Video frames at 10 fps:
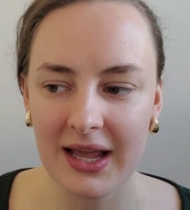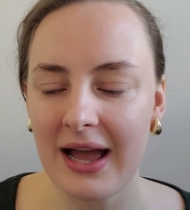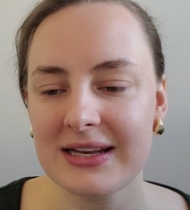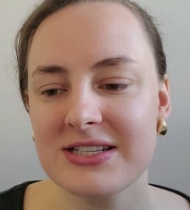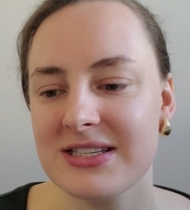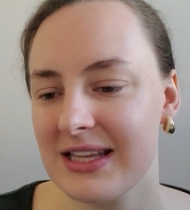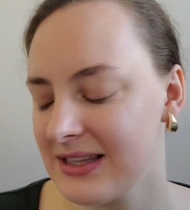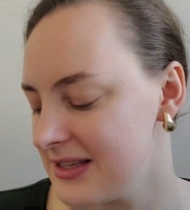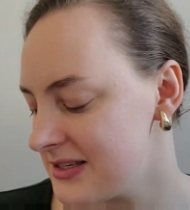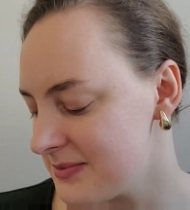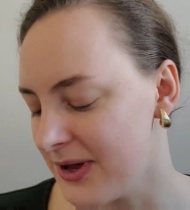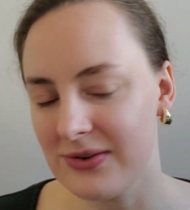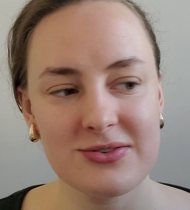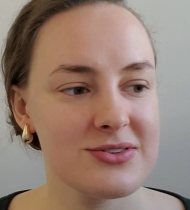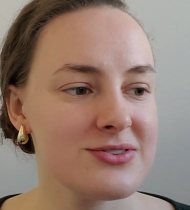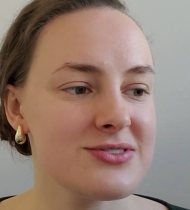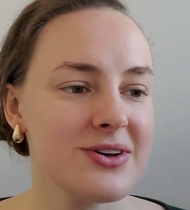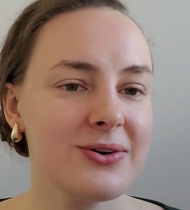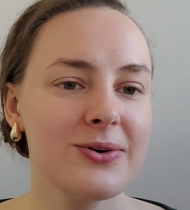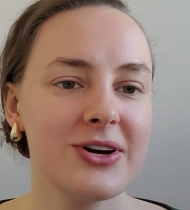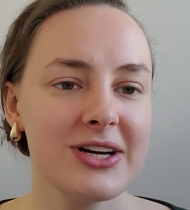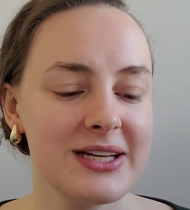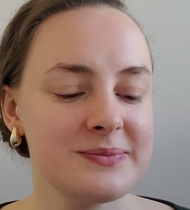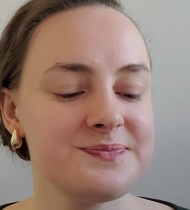I just think this smells so good.